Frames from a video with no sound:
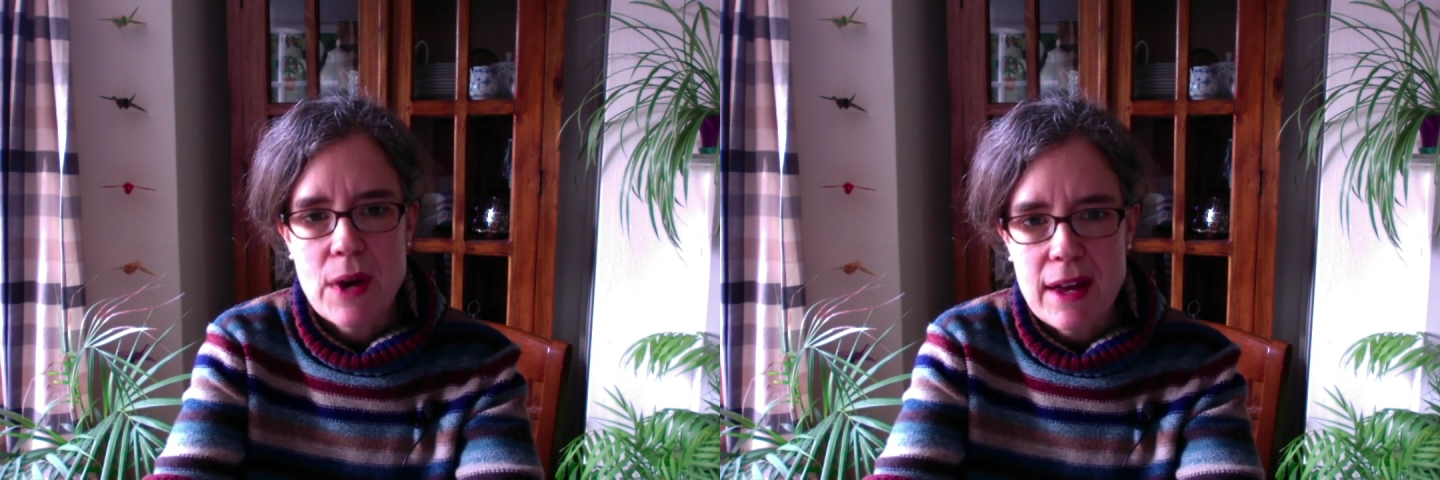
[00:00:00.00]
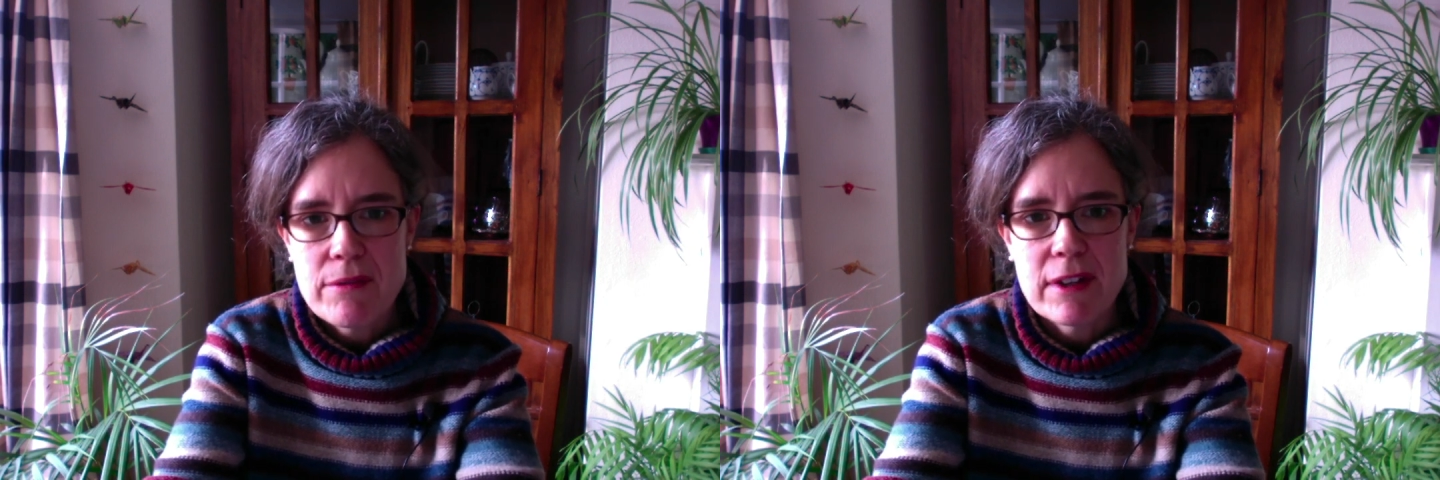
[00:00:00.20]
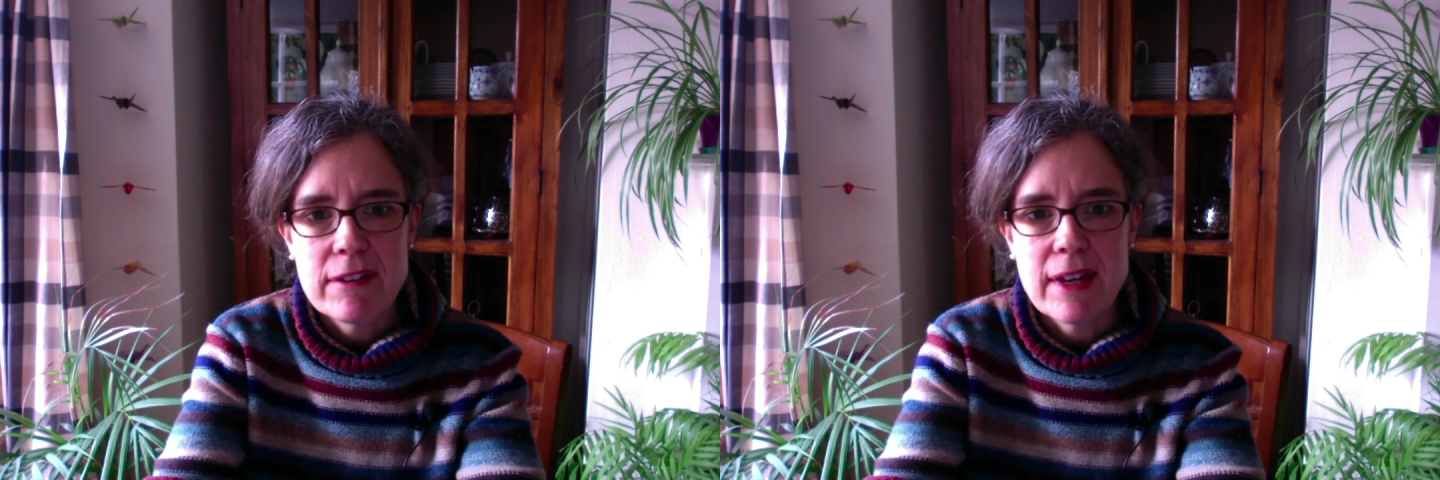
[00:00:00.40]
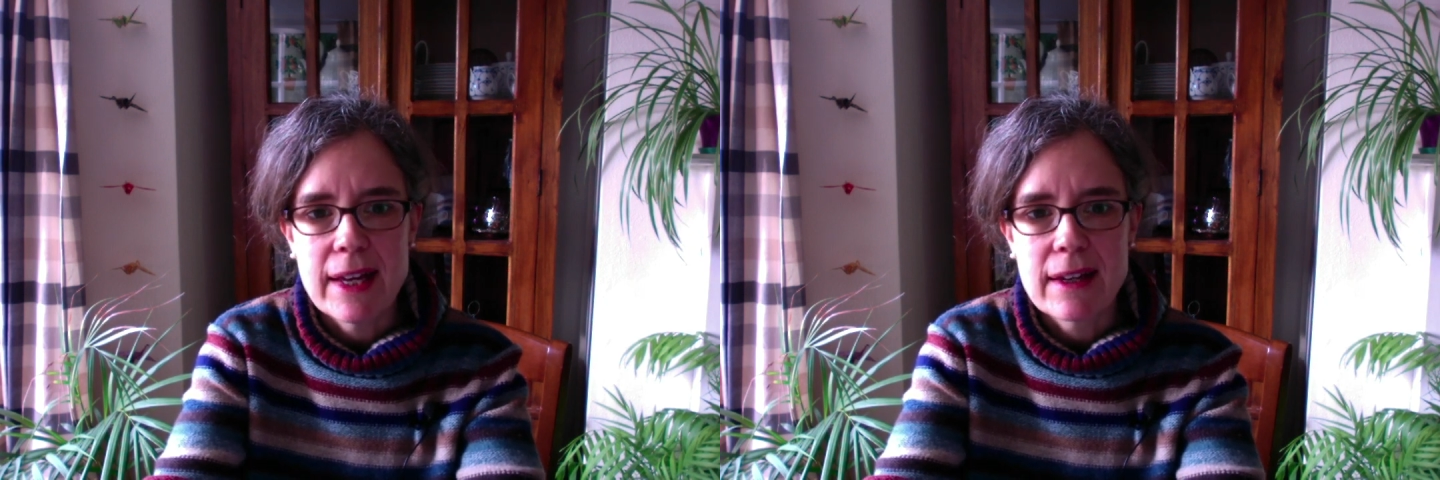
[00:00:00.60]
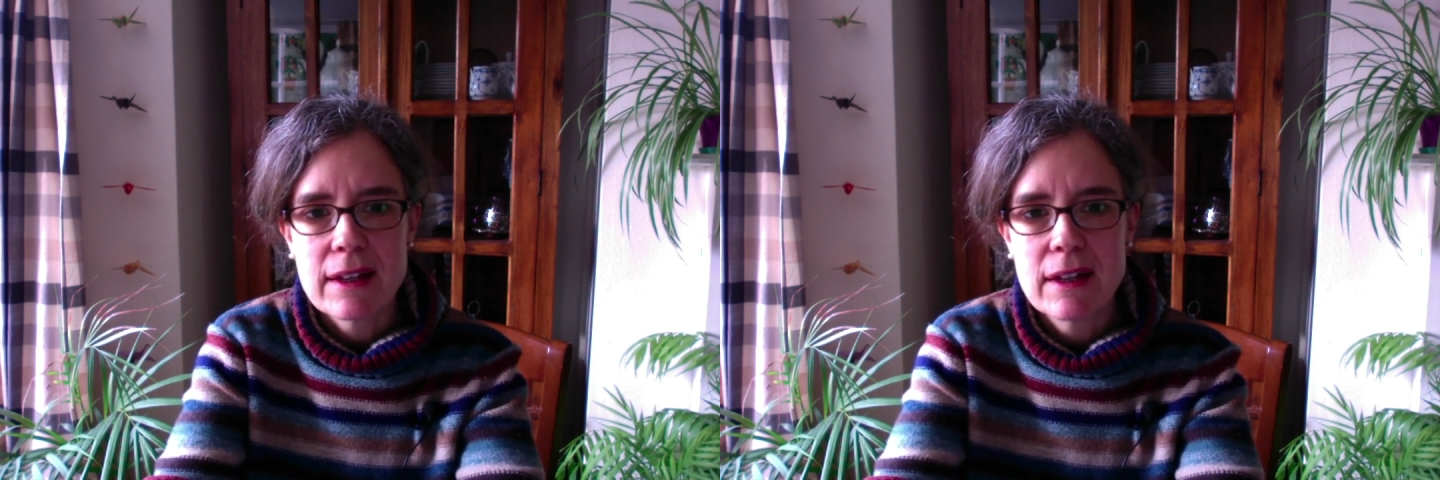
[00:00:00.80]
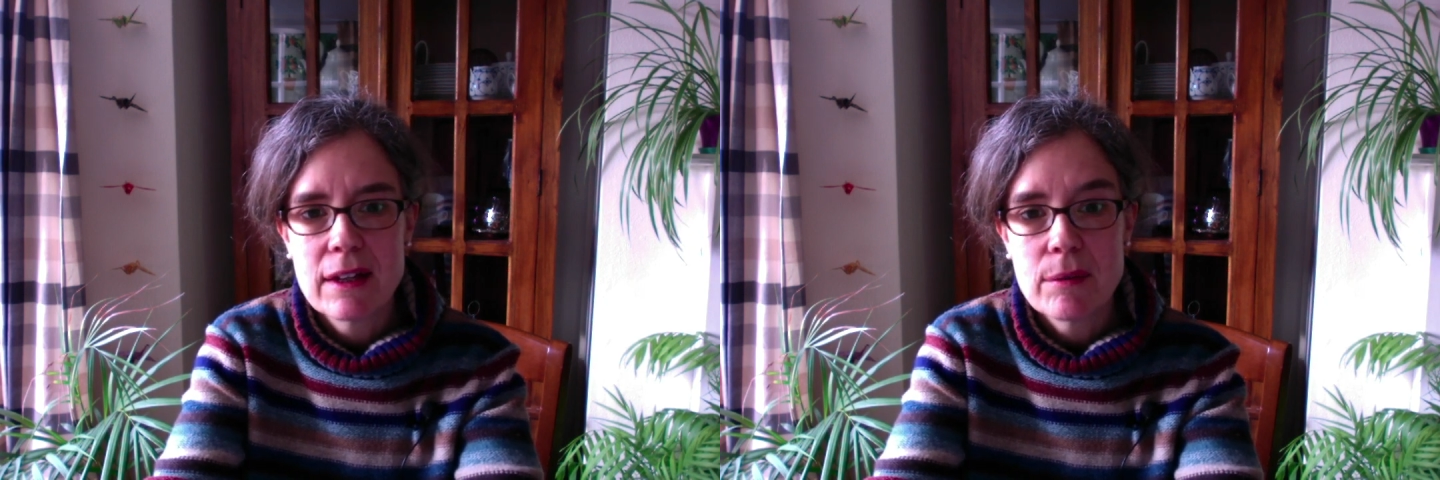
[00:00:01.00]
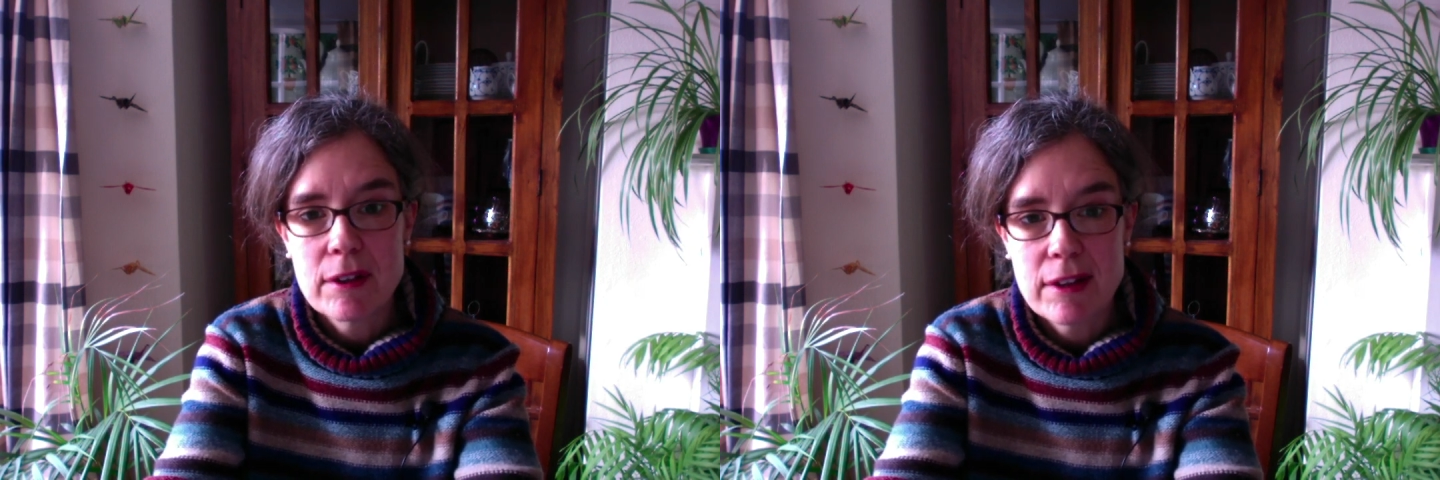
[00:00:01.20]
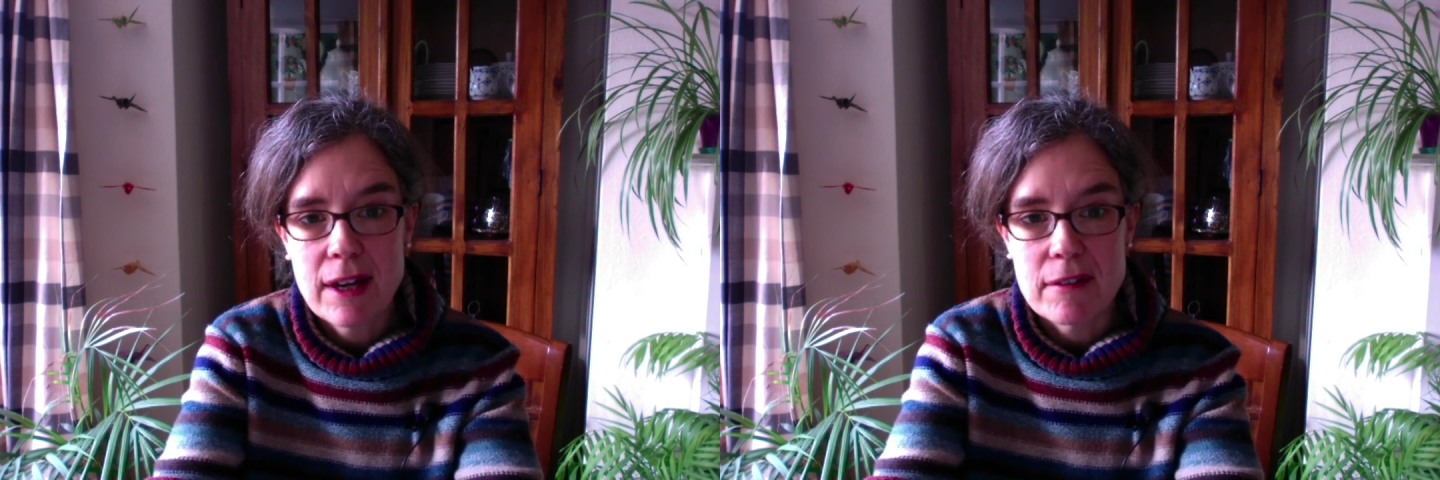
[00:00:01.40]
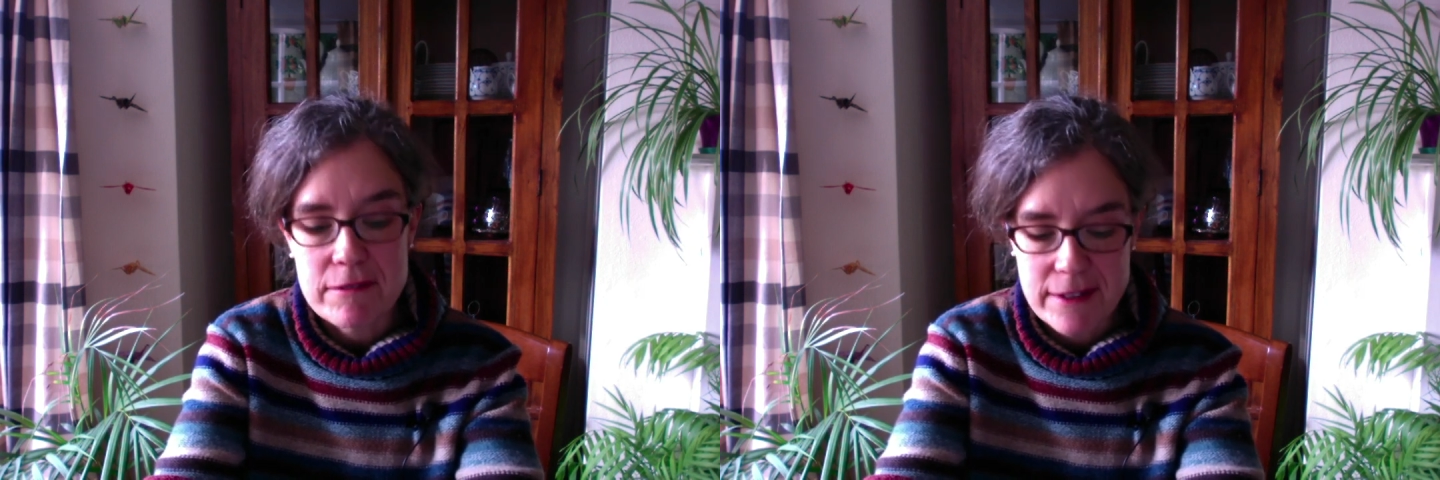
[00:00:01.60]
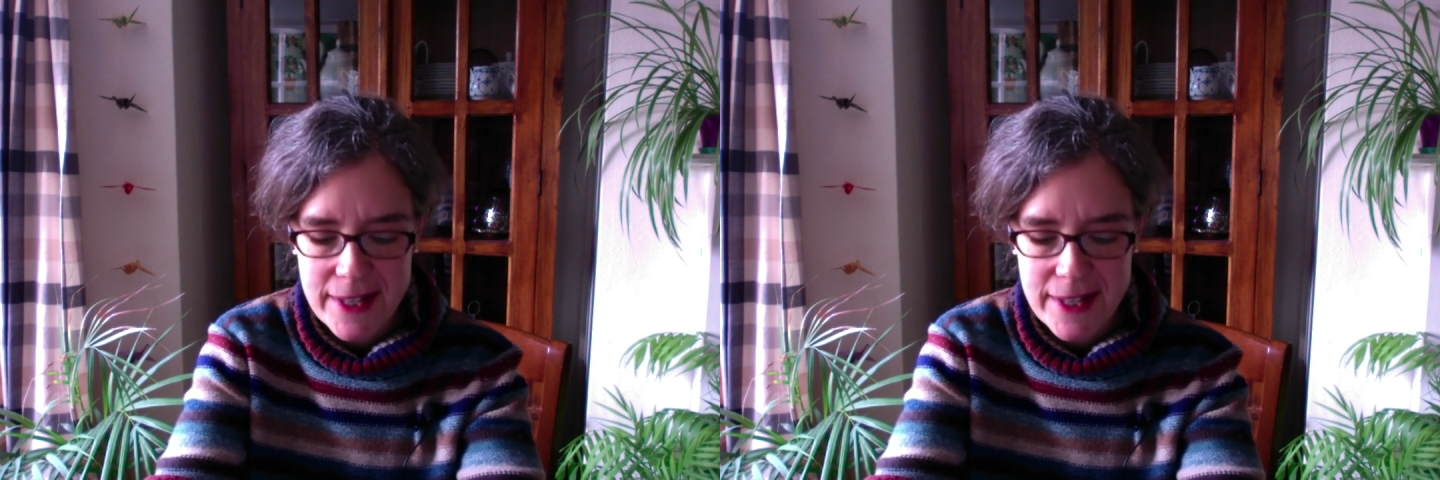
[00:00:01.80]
everything with love.